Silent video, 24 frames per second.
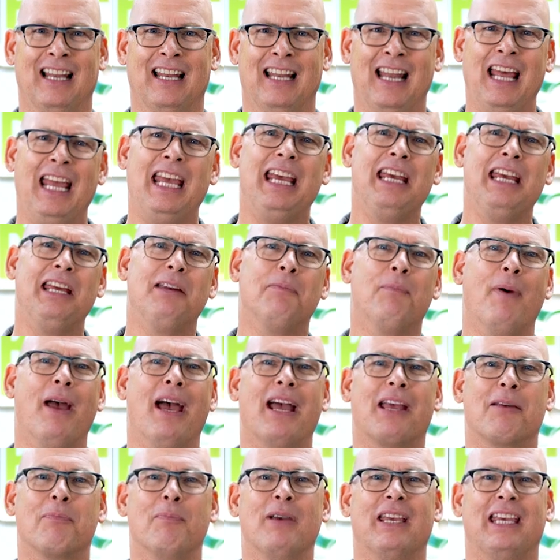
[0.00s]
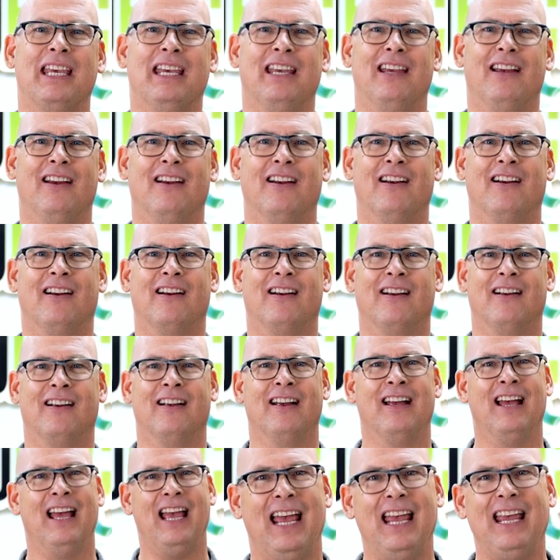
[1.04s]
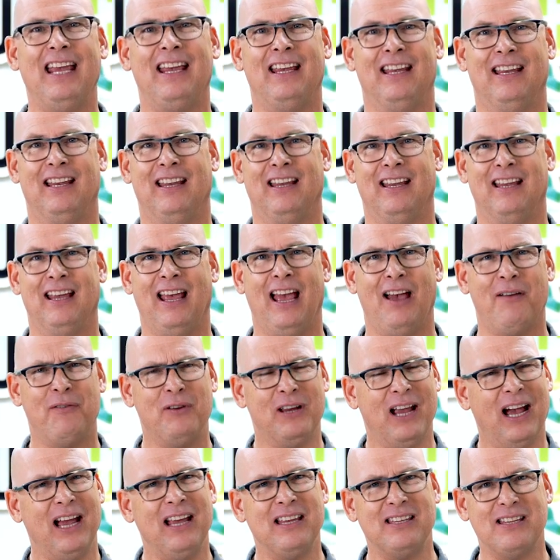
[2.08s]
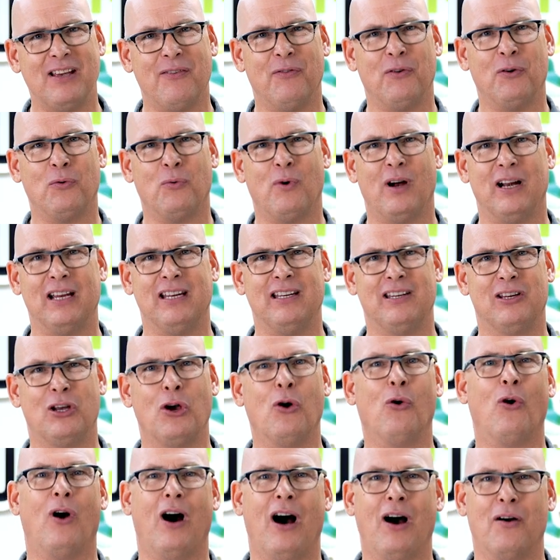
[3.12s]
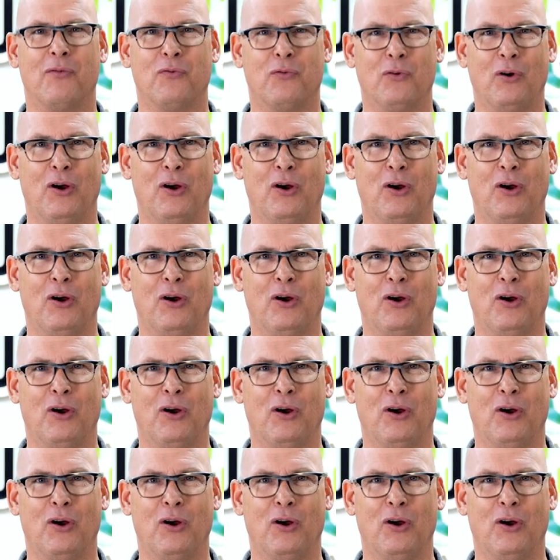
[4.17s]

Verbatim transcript: Laid back Mickey here. Hey, have you guys ever wanted to go off